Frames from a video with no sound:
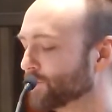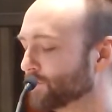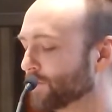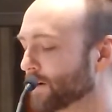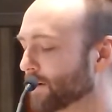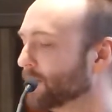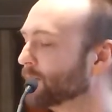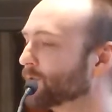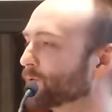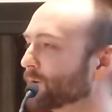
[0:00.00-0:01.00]
to
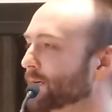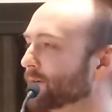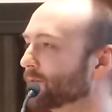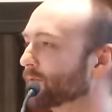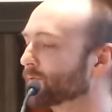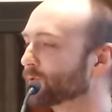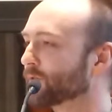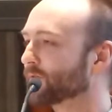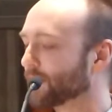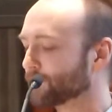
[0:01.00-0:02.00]
varying degrees for
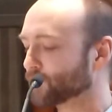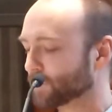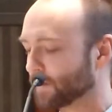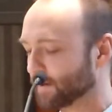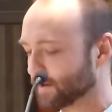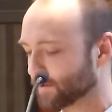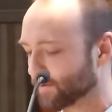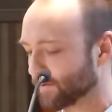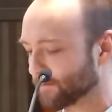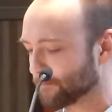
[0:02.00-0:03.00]
several
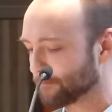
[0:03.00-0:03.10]
years.